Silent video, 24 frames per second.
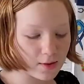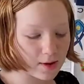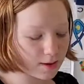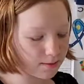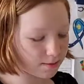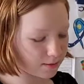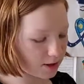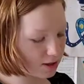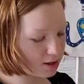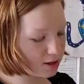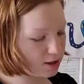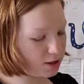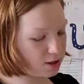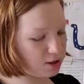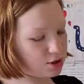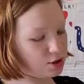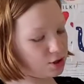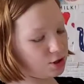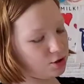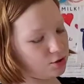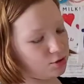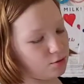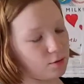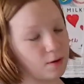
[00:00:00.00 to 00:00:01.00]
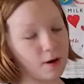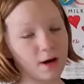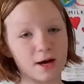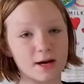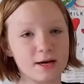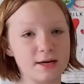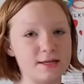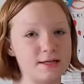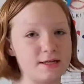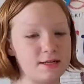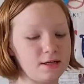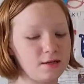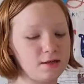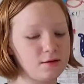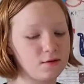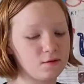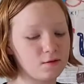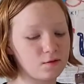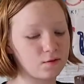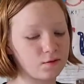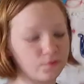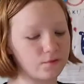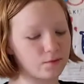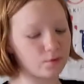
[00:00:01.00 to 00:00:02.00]
I'm gonna do honey
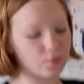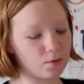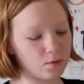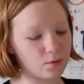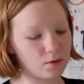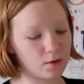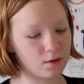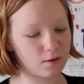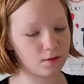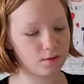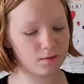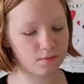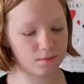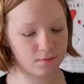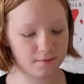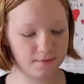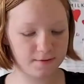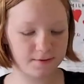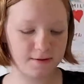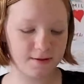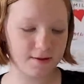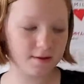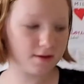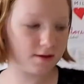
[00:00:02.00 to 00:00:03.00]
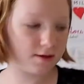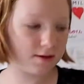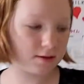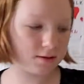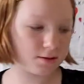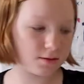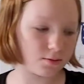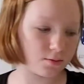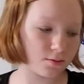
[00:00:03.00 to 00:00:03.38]
for these.